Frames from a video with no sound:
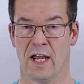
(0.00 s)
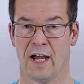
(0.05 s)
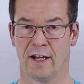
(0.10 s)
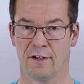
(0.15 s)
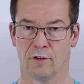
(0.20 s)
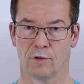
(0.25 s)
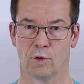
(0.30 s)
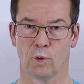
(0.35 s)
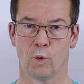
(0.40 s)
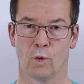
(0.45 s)

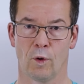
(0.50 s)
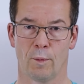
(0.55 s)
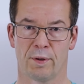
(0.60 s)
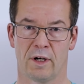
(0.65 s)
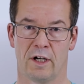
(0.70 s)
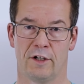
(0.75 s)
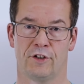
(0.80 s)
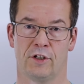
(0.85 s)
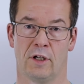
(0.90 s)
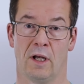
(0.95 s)
handled all the
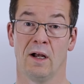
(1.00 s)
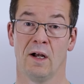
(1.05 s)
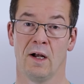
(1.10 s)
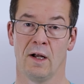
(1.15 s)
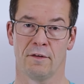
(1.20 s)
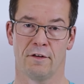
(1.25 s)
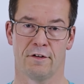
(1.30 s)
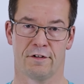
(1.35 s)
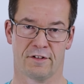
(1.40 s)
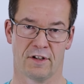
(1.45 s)
pressure,
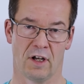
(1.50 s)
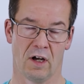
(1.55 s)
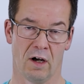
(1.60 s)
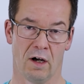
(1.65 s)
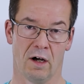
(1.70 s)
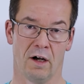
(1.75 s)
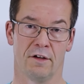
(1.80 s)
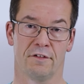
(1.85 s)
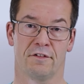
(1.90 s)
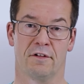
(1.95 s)
the
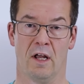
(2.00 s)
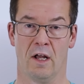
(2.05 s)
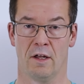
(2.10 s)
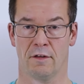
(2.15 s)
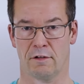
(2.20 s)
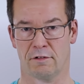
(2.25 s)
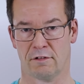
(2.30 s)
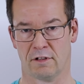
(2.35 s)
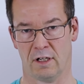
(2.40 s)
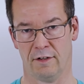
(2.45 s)
starts,
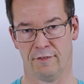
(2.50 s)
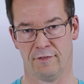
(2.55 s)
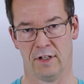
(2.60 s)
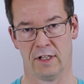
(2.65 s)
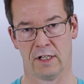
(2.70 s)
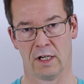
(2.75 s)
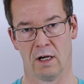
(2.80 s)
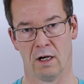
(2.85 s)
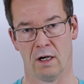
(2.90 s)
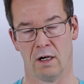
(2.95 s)
the safety
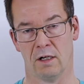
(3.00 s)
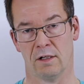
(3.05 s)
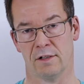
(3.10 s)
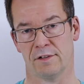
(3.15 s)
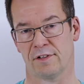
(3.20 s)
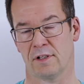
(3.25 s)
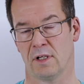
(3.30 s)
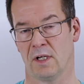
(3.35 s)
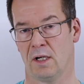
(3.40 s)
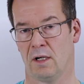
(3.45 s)

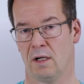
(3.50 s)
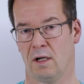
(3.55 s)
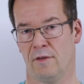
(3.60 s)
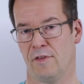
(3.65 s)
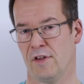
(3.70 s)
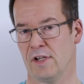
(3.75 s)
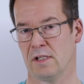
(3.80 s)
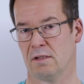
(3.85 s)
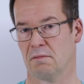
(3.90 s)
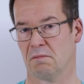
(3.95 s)
cars. I
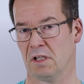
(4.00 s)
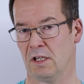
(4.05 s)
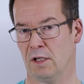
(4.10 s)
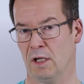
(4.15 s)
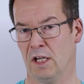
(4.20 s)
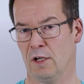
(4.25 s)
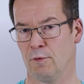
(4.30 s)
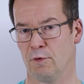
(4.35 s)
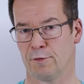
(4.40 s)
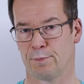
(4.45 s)
think
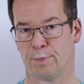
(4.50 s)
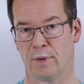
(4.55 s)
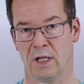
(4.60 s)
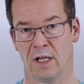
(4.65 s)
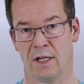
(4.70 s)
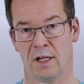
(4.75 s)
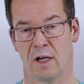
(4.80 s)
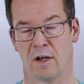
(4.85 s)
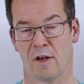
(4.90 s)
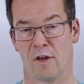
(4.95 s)
he was
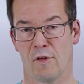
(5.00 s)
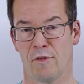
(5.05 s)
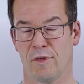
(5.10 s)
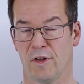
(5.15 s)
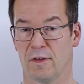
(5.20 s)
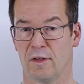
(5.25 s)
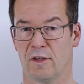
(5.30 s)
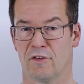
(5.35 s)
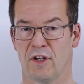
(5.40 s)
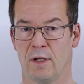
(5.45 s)
brilliant, and I don't
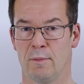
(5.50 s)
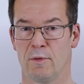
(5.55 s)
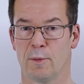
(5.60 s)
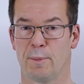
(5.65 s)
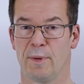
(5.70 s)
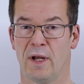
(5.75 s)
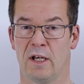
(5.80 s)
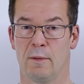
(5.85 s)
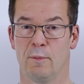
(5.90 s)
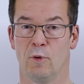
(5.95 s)
think the team could
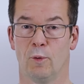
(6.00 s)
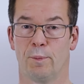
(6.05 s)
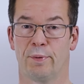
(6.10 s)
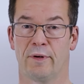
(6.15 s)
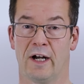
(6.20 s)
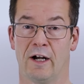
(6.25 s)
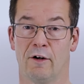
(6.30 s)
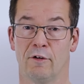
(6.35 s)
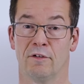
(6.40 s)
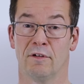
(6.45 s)
be any more
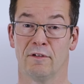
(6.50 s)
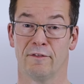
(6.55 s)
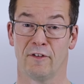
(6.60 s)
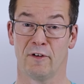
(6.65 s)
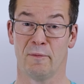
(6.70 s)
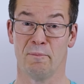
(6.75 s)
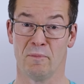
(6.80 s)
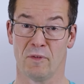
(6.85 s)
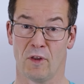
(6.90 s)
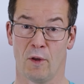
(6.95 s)
proud of
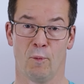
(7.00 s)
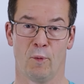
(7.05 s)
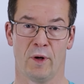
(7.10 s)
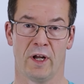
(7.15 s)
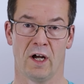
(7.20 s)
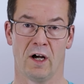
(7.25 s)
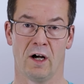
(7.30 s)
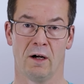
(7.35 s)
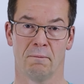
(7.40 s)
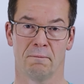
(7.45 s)
him than we
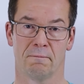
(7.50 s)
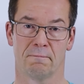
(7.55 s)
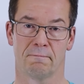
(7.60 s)
are.